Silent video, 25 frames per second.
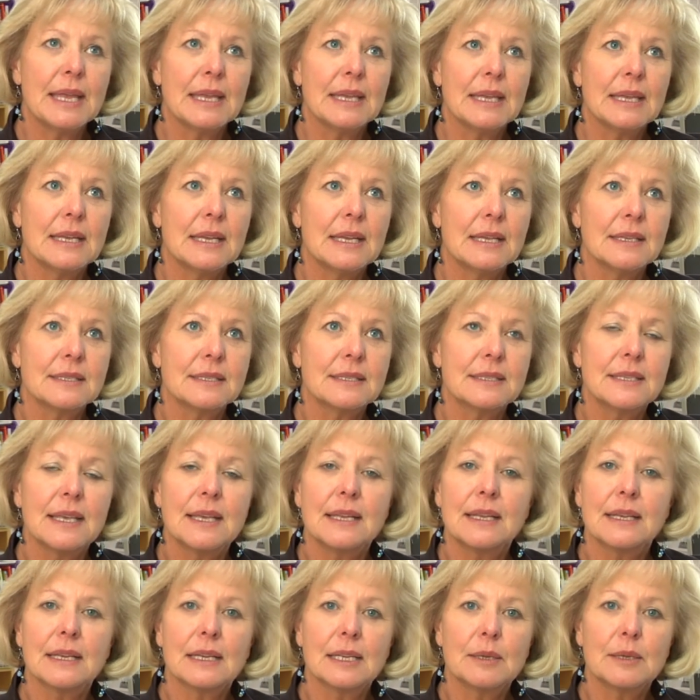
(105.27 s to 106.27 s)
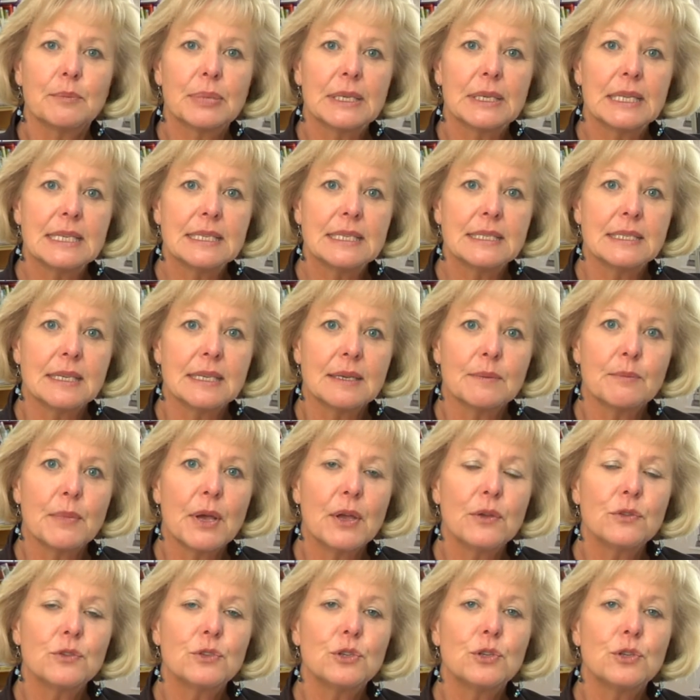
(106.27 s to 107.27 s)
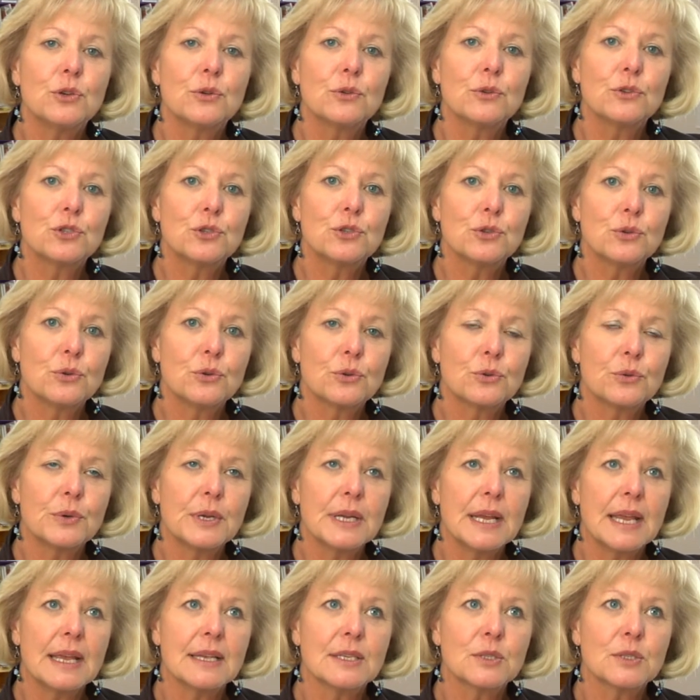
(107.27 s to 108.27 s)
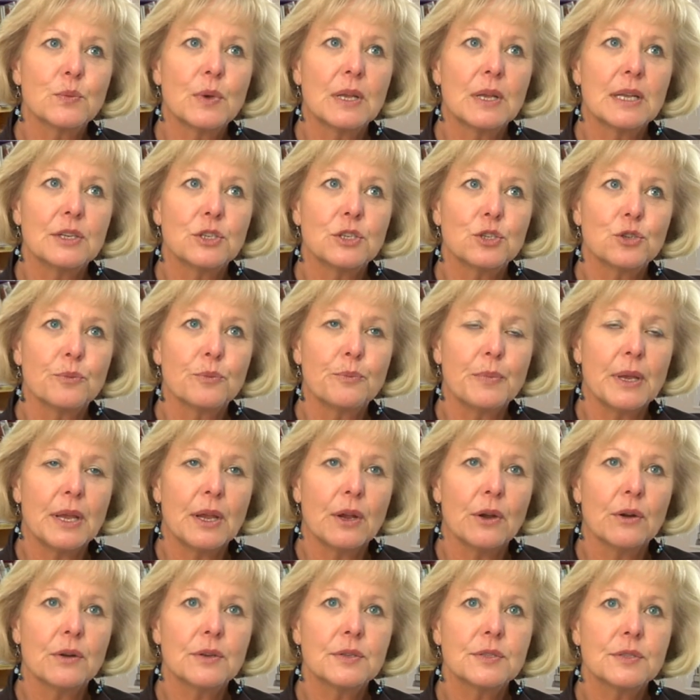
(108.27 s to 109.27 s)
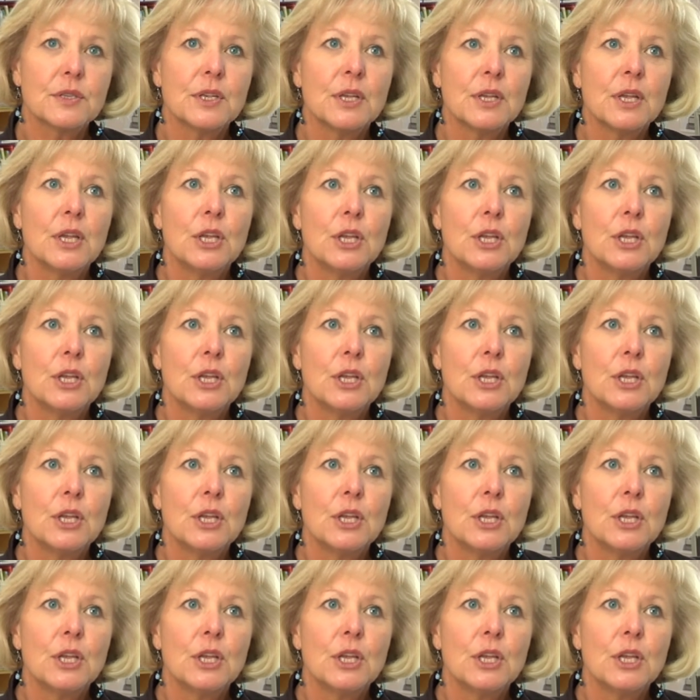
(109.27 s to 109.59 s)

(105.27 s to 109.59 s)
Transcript: it aesthetically pleasing both to your children as well as your parents.